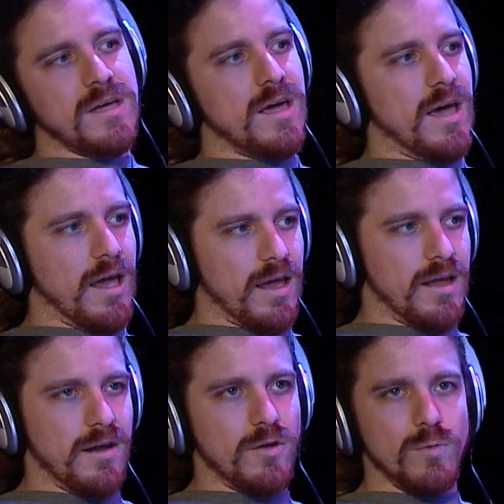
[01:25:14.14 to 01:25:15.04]

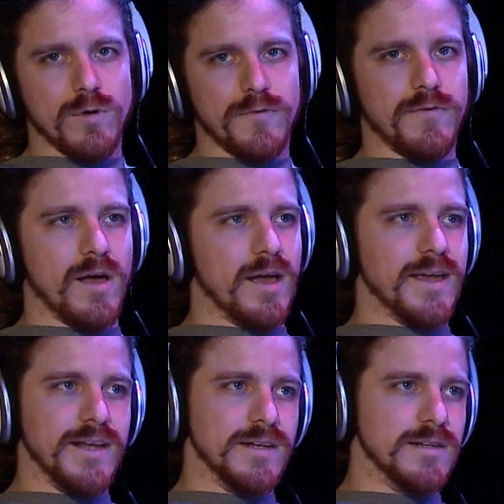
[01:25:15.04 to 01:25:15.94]
and you will
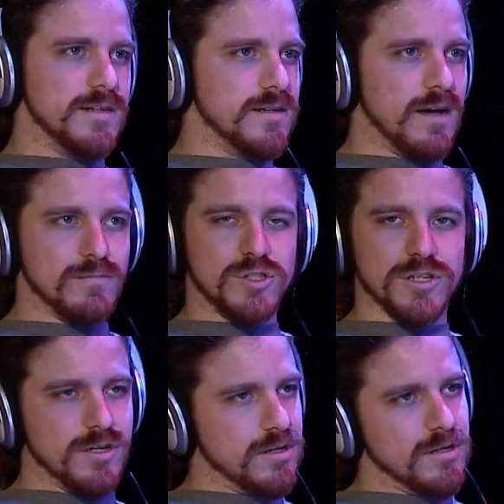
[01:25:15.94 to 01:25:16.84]
find, I'm
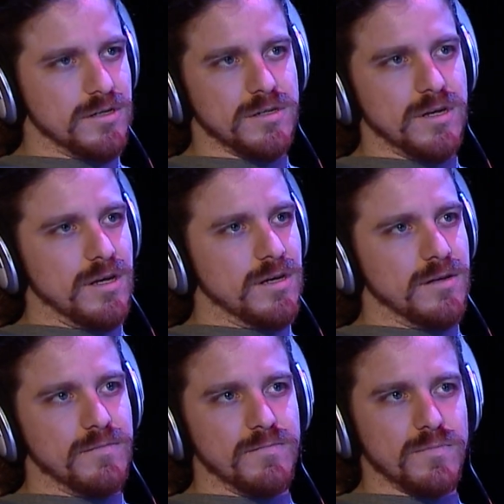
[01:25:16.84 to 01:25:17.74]
sure,
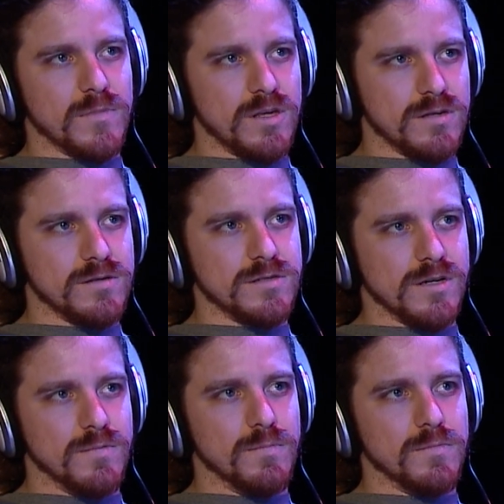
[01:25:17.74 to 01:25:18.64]

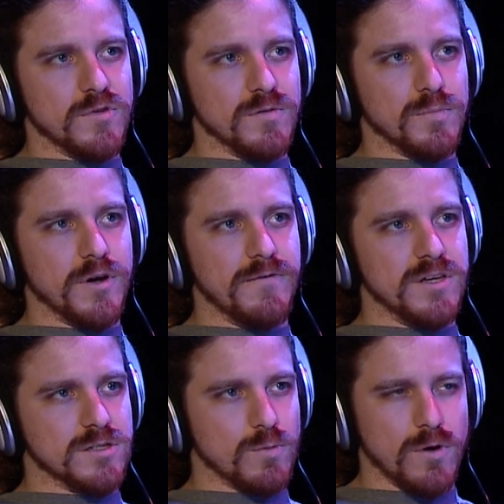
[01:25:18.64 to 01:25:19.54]
some previous